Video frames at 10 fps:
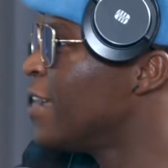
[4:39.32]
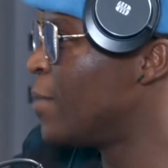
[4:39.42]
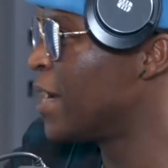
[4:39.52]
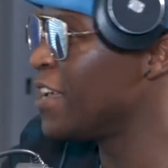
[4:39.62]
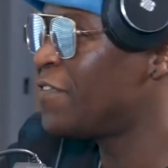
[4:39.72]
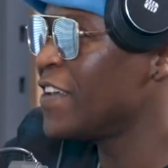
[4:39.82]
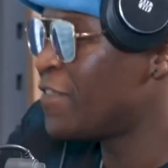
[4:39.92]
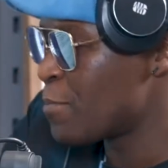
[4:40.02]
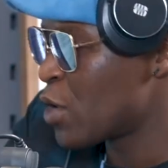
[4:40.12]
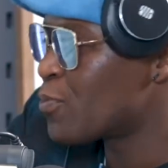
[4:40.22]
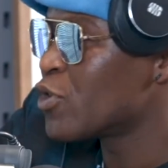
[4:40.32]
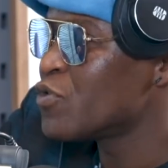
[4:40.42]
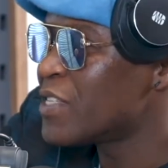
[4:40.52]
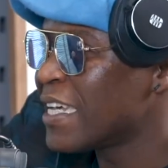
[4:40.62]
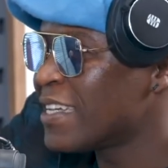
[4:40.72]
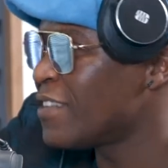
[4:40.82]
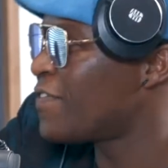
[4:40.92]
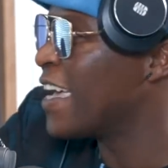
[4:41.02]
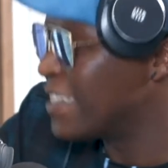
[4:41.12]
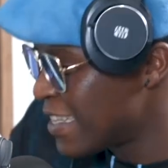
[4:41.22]
If I'm not producing it, if
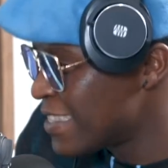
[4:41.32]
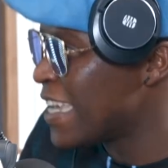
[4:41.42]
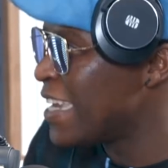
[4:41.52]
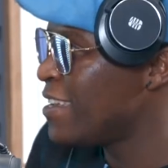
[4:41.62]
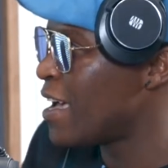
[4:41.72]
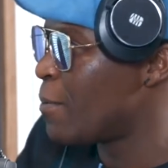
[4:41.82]
I'm ngizenzeli